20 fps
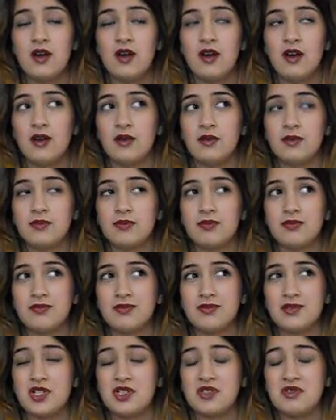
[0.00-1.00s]
I
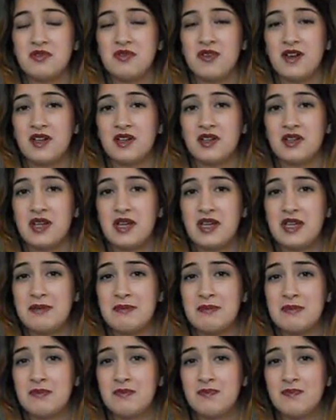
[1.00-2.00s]
don't know if it had a
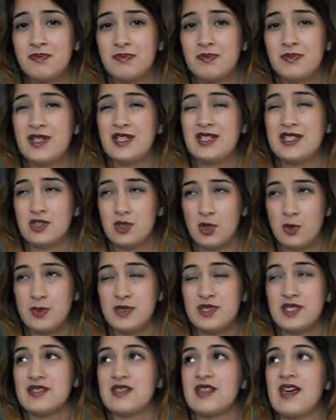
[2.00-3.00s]
name, but it's
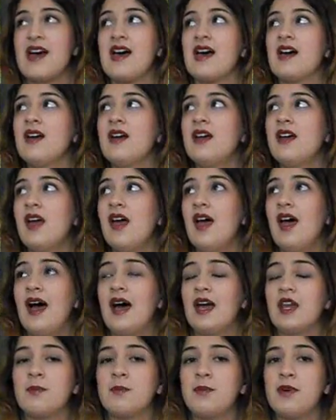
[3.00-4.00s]
opposite there,
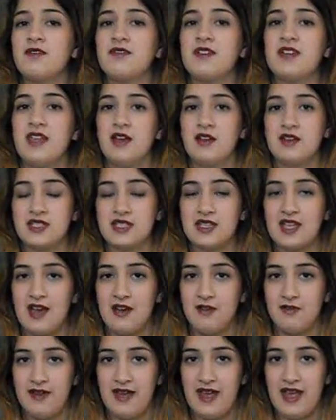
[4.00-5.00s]
and above it there is a
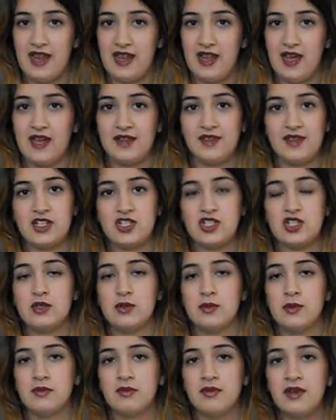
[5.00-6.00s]
cafe, and they
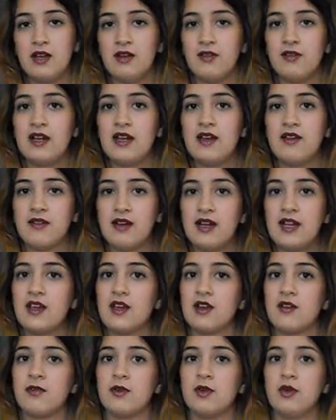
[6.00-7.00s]
do really, really, really
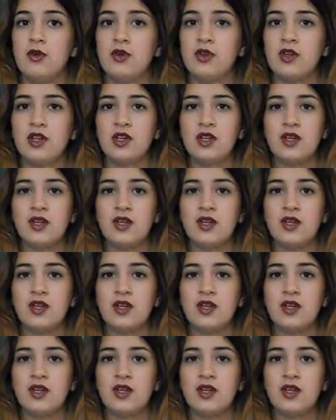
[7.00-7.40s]
good food.